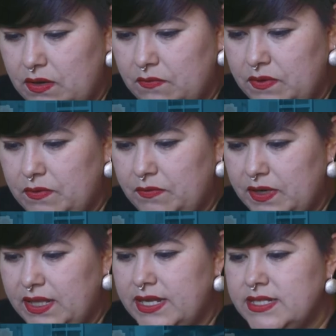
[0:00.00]
When we
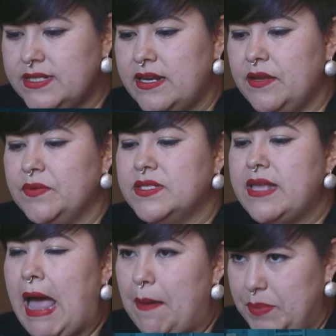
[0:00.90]
realized that it was
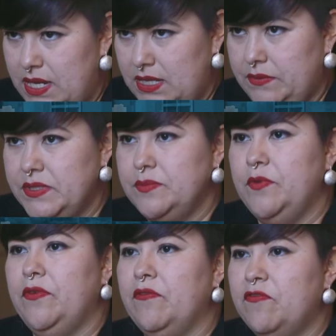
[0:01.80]
happening, that it was
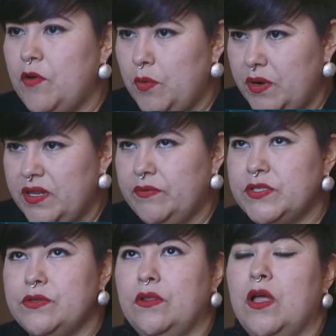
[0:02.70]
moving forward, there
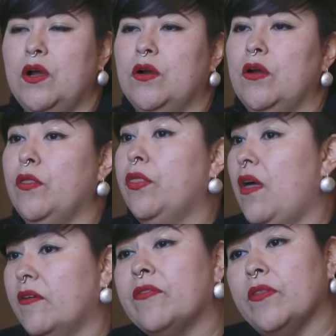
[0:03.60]
was no longer a
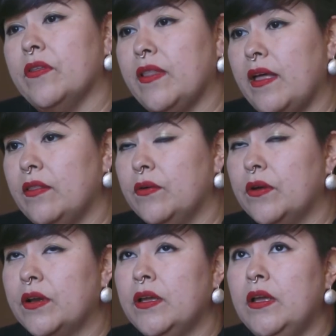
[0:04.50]
thought for the
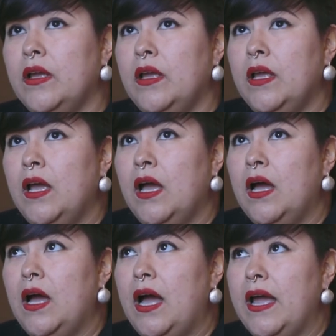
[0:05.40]
landlord,
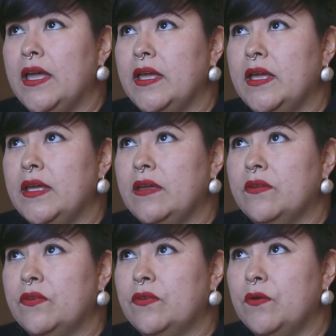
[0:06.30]
I
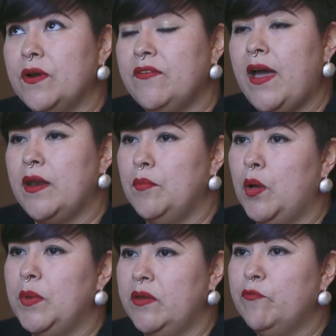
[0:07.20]
sort of had a moment of